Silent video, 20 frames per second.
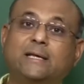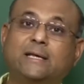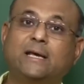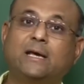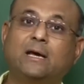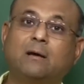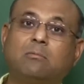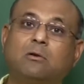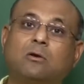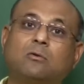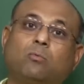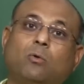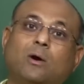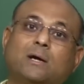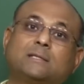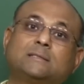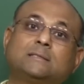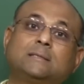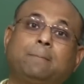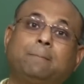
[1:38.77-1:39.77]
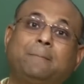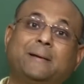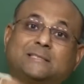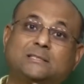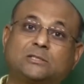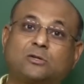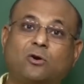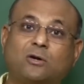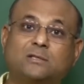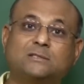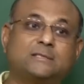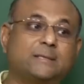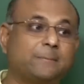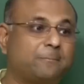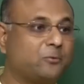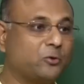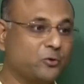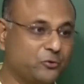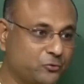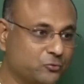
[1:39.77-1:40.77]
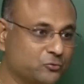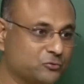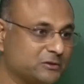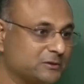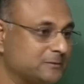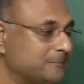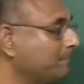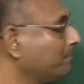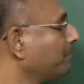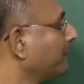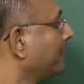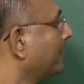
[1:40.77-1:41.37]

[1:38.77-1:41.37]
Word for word: thinking about what is the best concept to use.